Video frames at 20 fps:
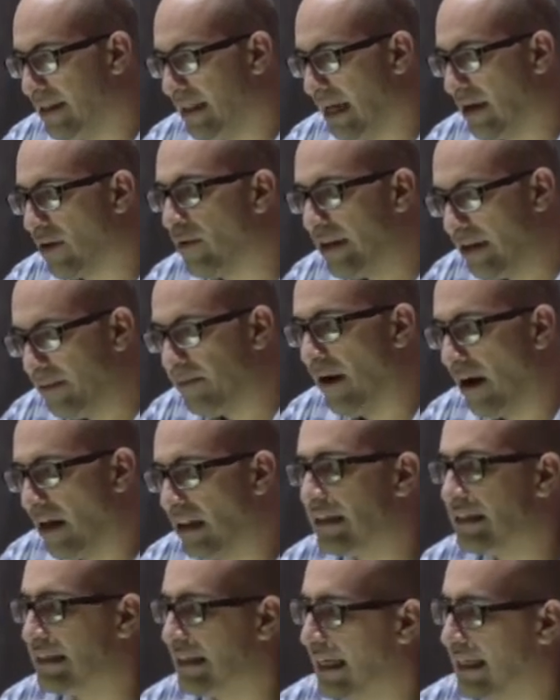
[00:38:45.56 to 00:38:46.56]
I quit
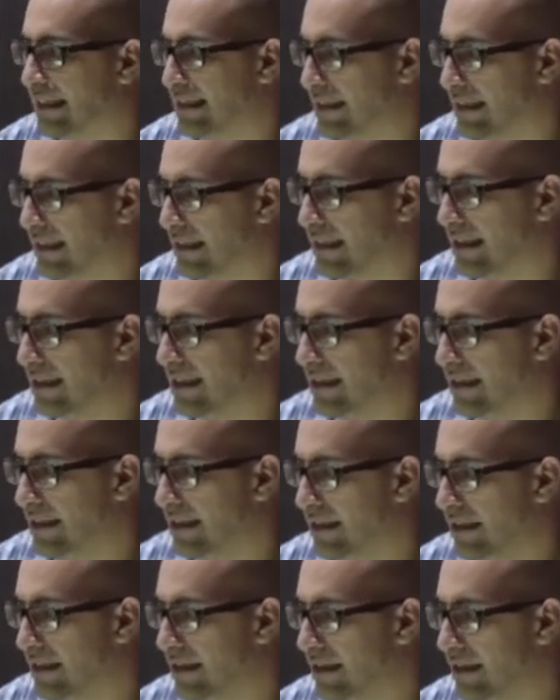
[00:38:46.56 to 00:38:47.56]
apologizing
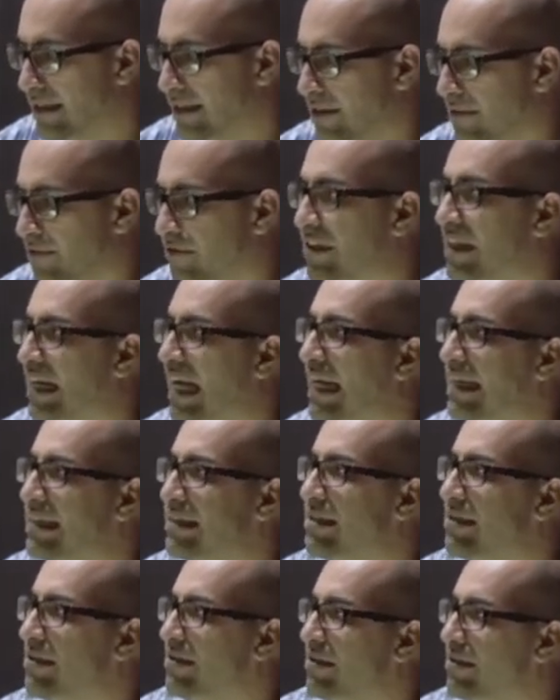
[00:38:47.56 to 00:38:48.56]
for the
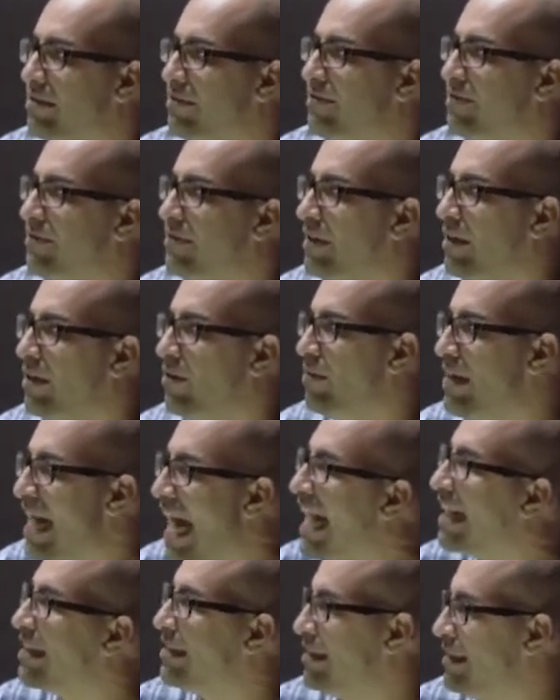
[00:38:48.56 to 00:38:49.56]
kinds of
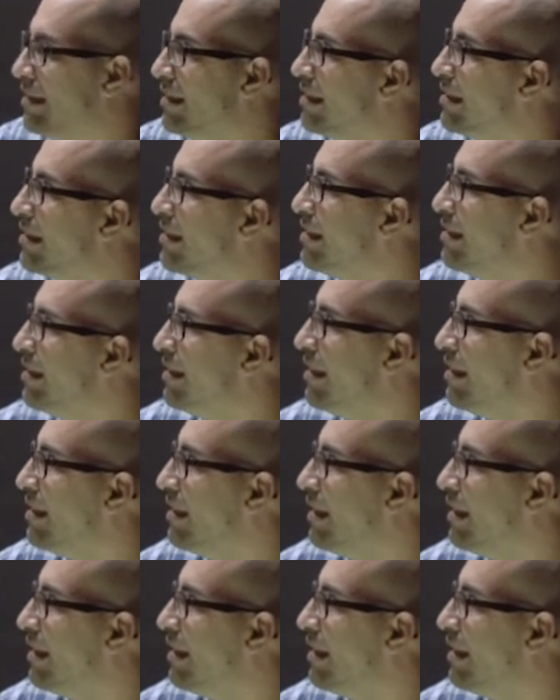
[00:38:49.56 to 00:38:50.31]
reactions